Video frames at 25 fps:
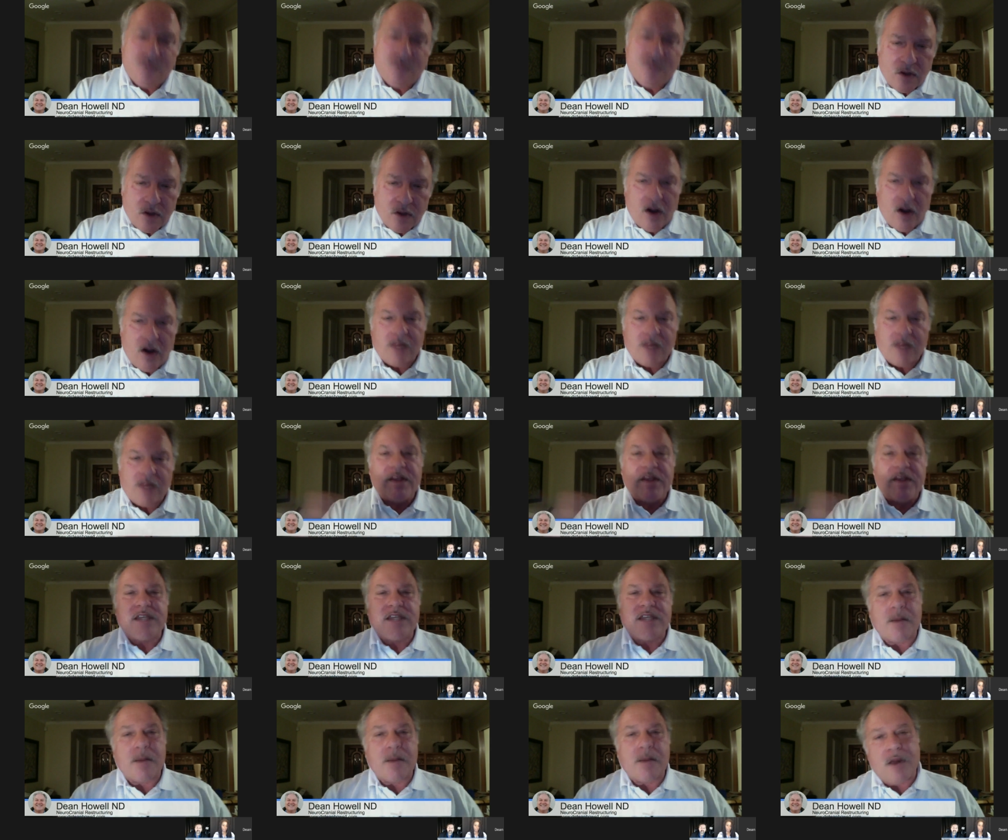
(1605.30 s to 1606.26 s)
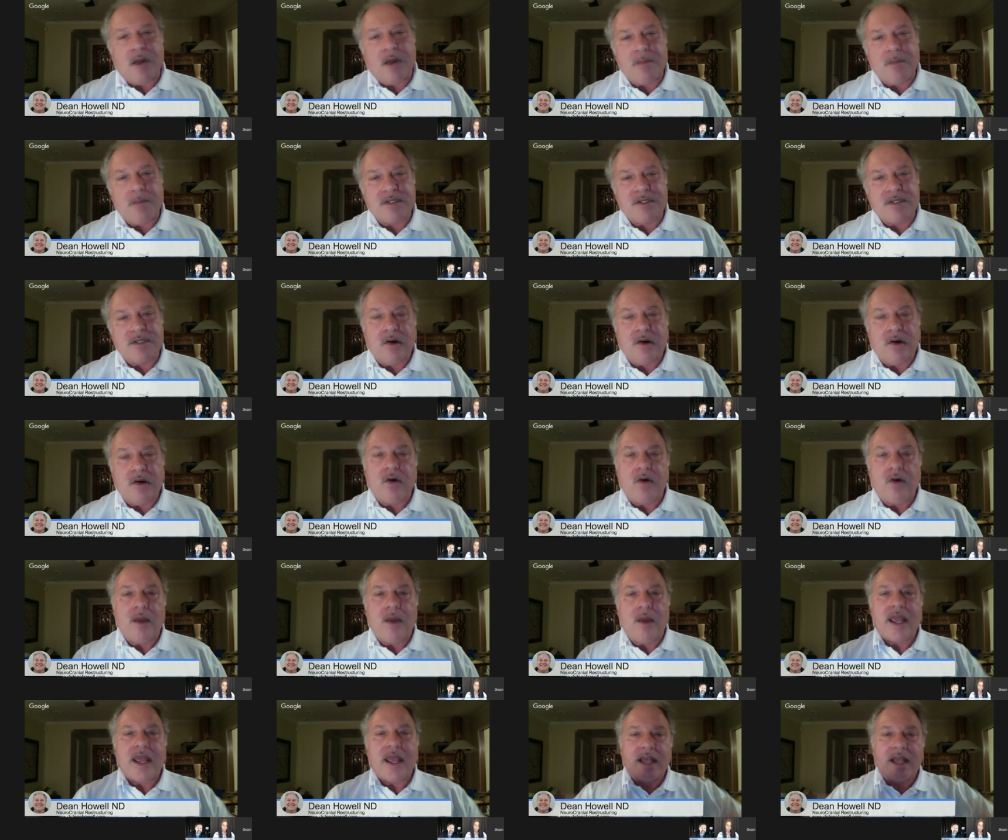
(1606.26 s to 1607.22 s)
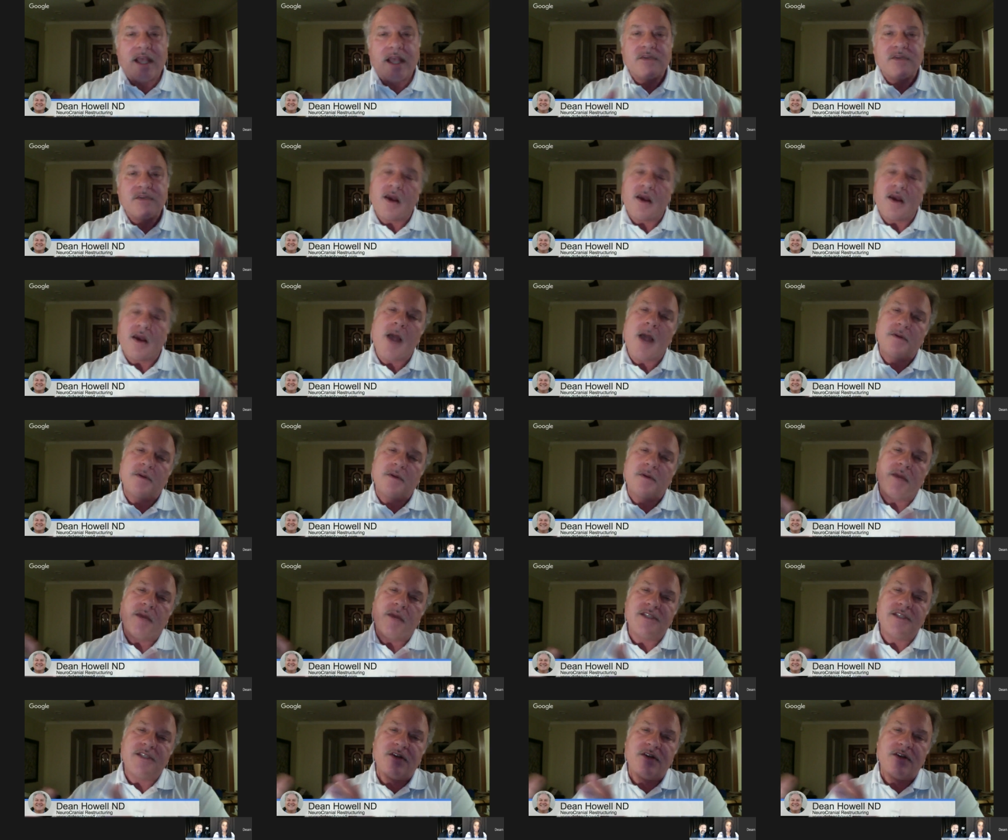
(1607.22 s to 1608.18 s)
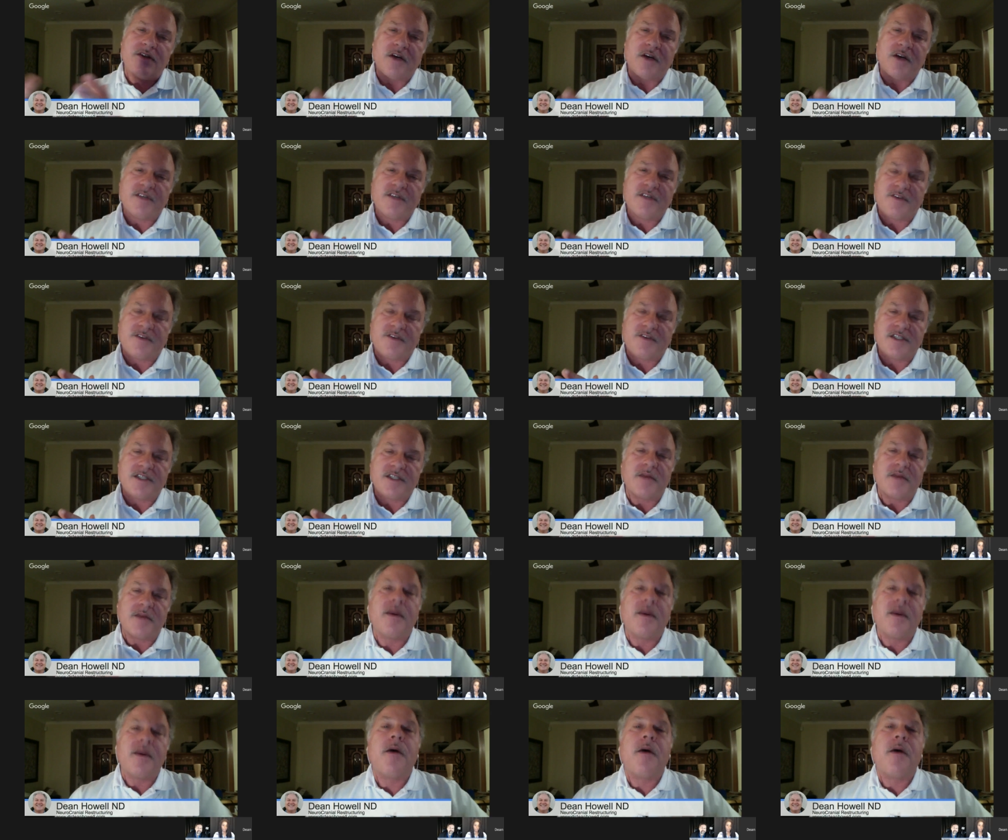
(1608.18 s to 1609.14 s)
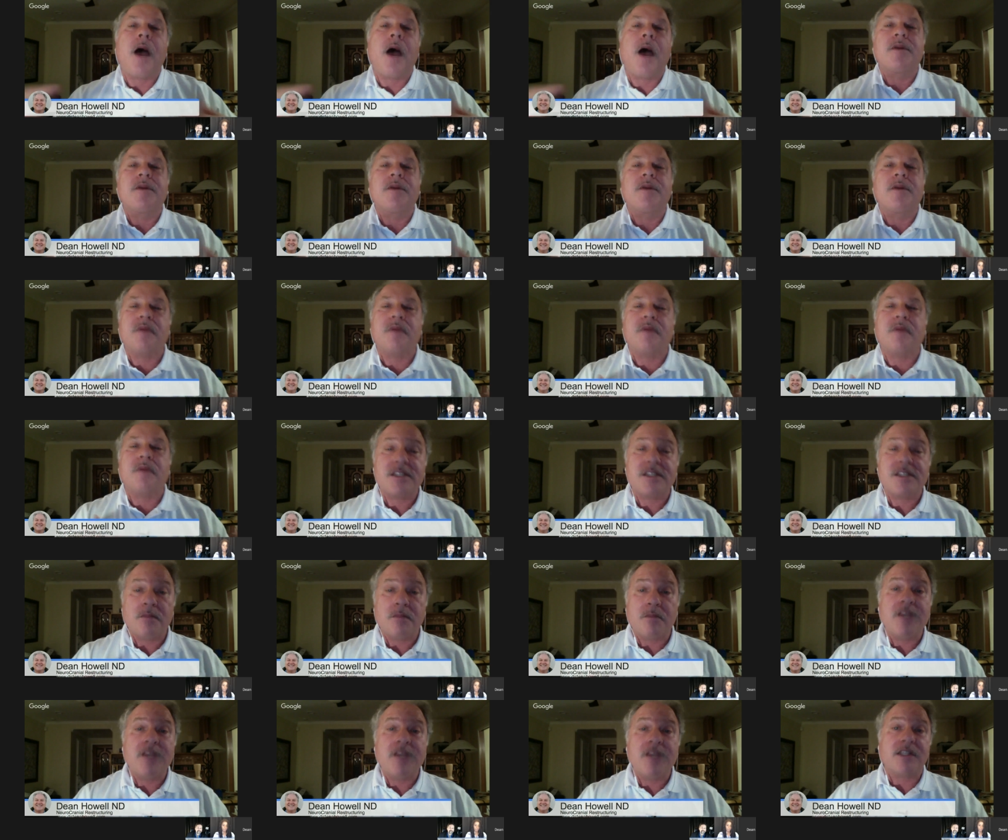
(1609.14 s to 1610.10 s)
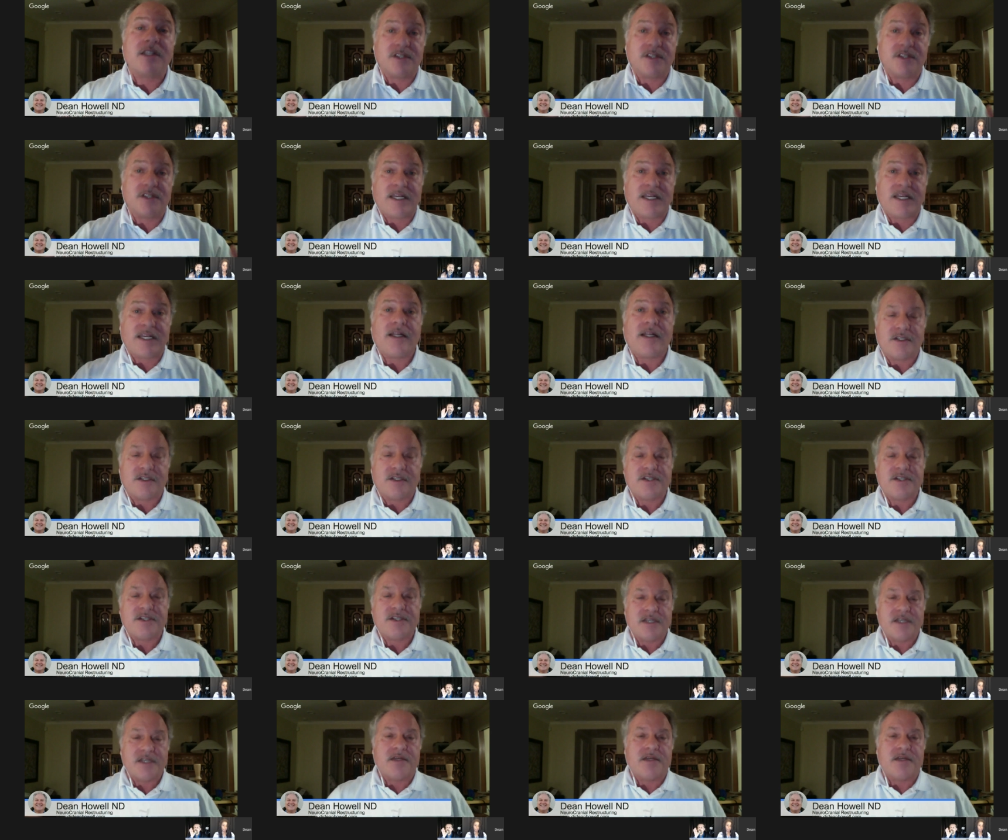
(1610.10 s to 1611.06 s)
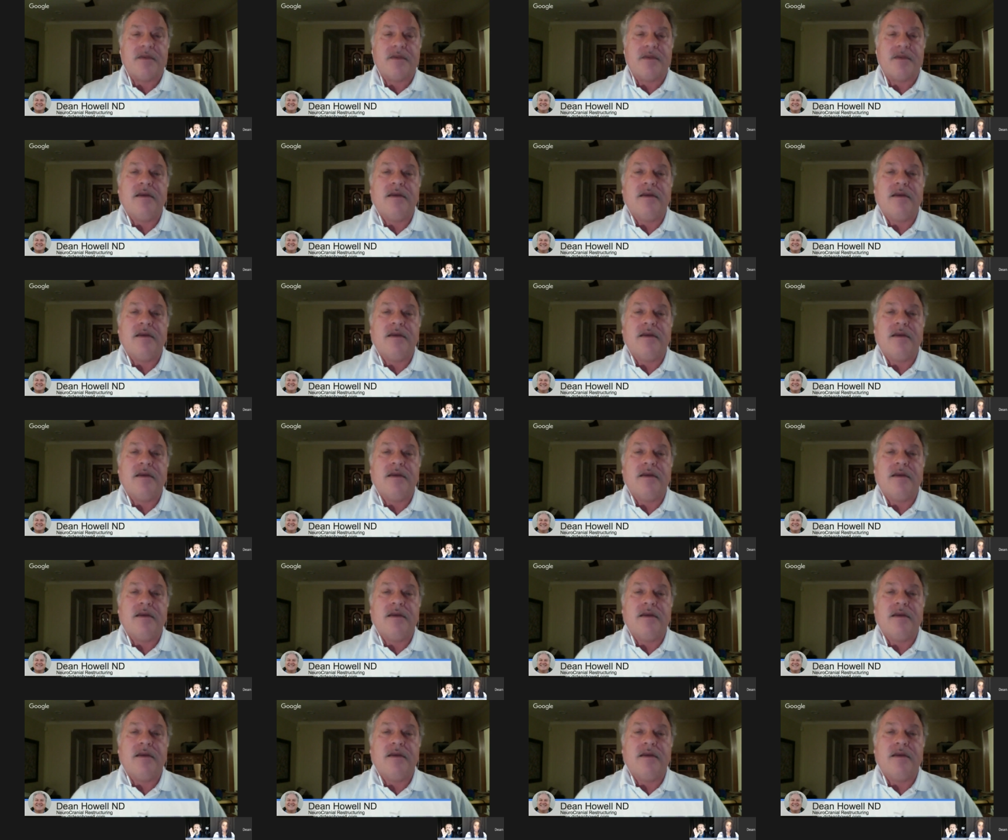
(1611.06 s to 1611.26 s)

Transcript: All of these kind of problems go away as we optimize the nervous system and optimize the musculoskeletal system.